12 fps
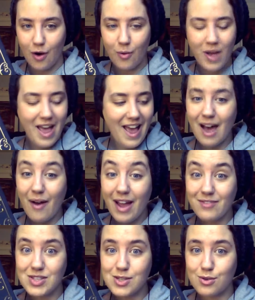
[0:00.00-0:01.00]
to know.
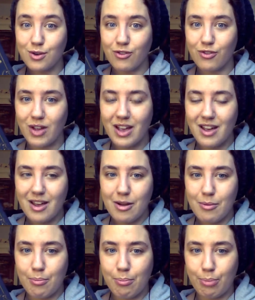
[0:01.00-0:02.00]
Now I have this sort of
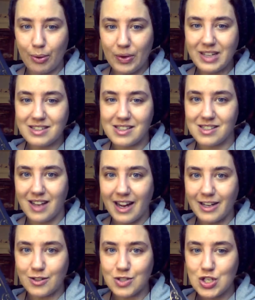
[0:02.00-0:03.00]
burning
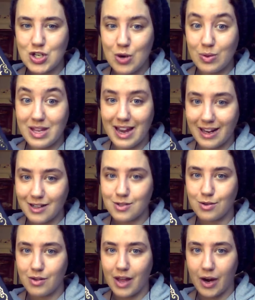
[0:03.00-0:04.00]
desire to know
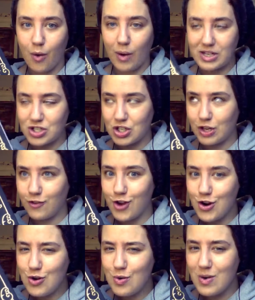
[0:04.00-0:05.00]
the answer to that question
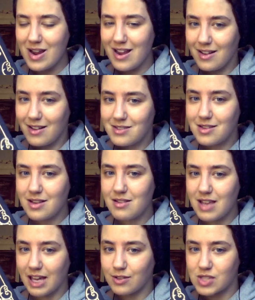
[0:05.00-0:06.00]
of who is
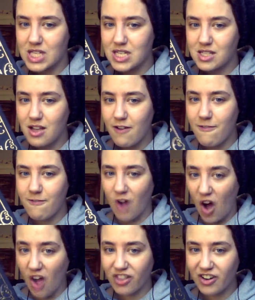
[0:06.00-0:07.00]
Kelsey's
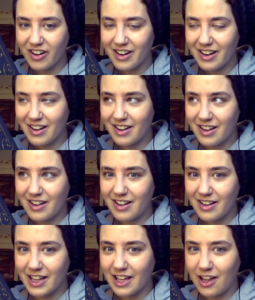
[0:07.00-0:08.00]
father?
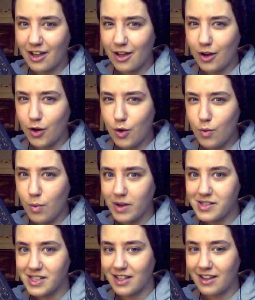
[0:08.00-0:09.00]
Like, who
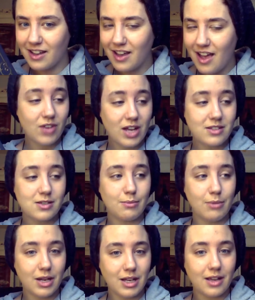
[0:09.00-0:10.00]
was he? I've got
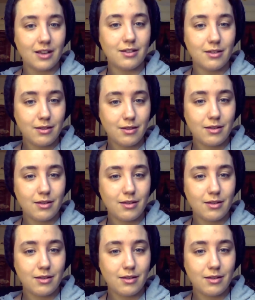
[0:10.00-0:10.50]
some money